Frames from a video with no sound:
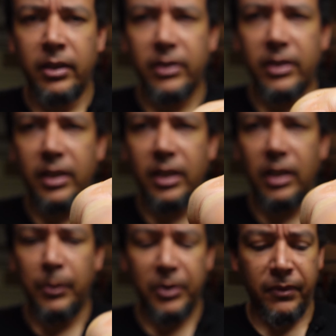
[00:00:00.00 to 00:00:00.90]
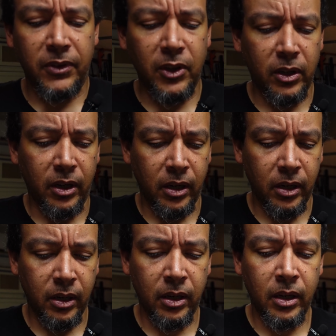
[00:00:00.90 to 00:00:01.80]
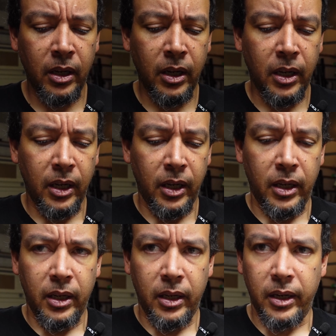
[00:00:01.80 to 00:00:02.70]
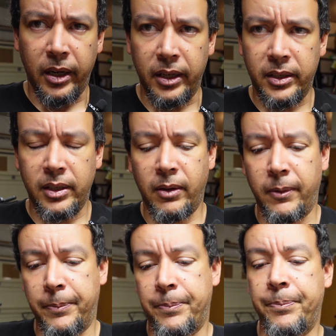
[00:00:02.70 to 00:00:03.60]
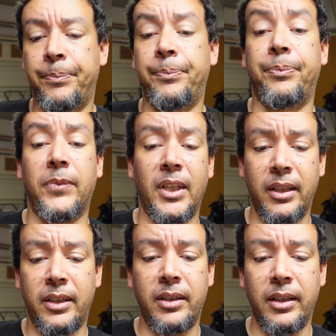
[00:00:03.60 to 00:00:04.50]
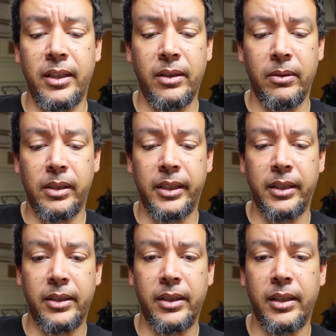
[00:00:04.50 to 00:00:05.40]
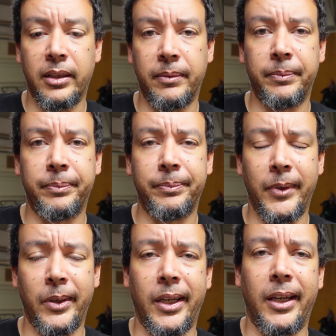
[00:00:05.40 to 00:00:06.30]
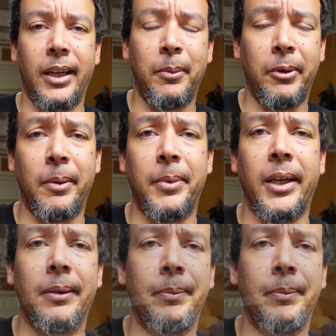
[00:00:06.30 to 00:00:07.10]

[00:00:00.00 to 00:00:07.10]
just clumps of dirt. All right, so let's go clean this thing. Okay, I'll be right back.